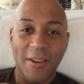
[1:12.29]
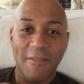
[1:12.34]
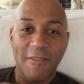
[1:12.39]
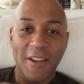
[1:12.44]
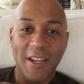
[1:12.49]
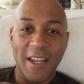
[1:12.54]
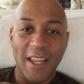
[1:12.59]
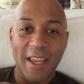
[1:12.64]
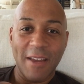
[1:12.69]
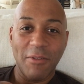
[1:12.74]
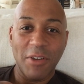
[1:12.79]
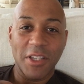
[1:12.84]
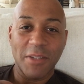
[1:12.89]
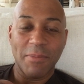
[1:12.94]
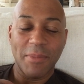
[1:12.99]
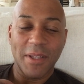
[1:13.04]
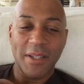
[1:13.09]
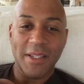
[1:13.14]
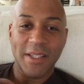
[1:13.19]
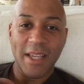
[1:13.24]
every day and we
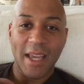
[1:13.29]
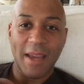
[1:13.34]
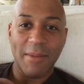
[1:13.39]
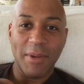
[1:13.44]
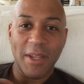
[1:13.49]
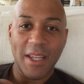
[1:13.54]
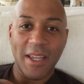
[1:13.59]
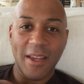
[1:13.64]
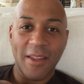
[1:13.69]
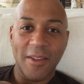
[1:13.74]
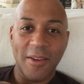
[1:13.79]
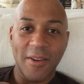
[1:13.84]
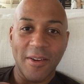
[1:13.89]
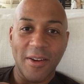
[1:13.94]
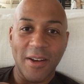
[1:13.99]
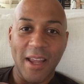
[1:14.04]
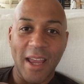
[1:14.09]
spend time together.